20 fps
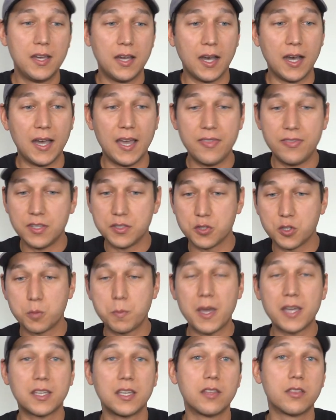And then
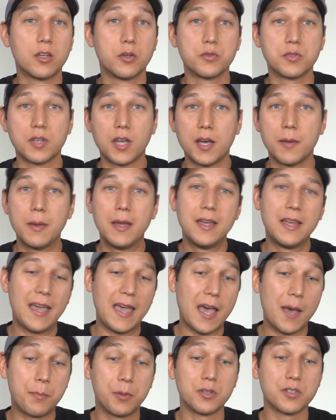speccing those up,
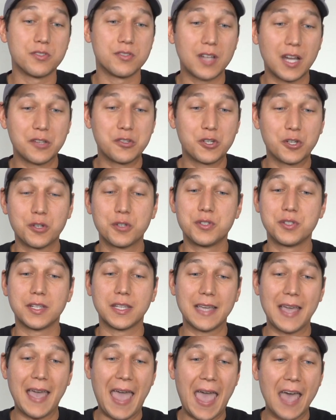Apple is not
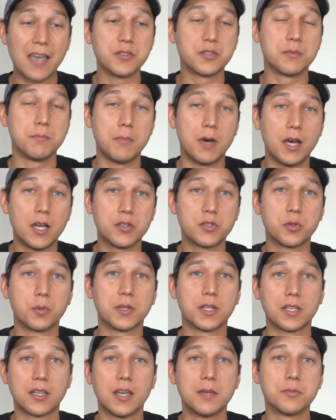charging as much
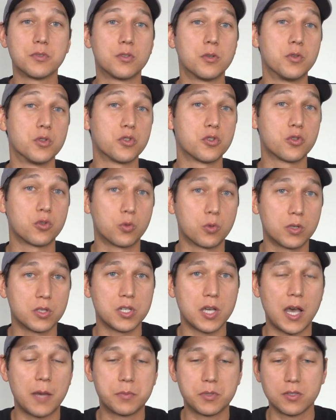when it comes to the
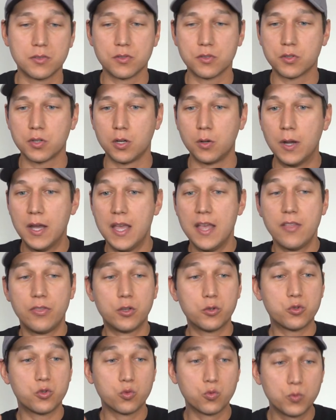storage options. So
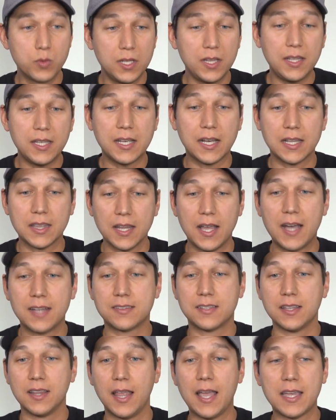there's really a
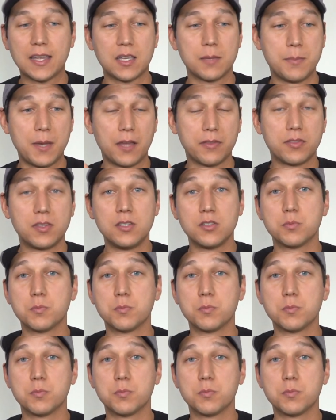lot to like about these